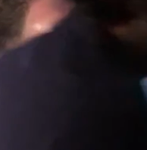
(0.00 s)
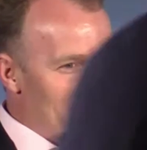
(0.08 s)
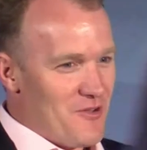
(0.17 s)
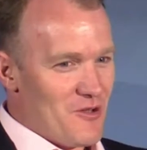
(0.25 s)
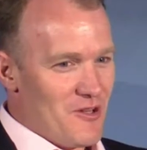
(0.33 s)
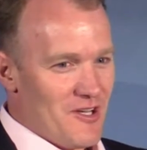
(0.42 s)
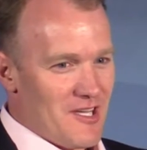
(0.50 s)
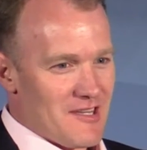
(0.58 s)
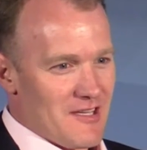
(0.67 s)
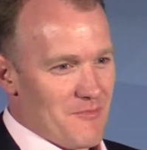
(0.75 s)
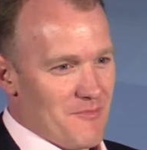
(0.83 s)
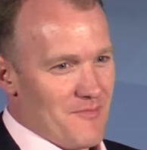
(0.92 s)
If you look at
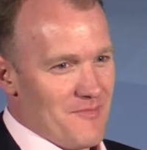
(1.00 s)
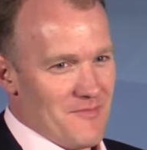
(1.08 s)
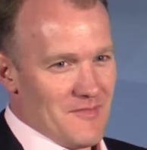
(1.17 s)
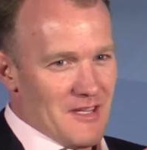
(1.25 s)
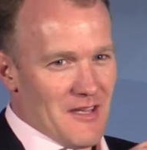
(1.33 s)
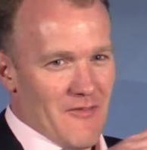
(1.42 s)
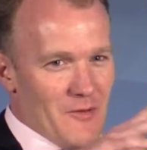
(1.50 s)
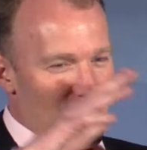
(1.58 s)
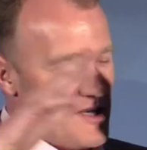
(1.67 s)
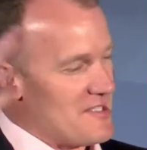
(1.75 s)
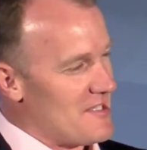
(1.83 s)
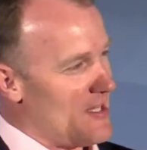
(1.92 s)

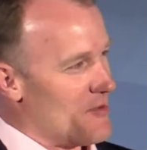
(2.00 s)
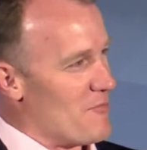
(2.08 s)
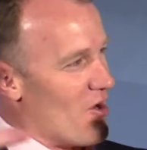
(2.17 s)
everybody's seen the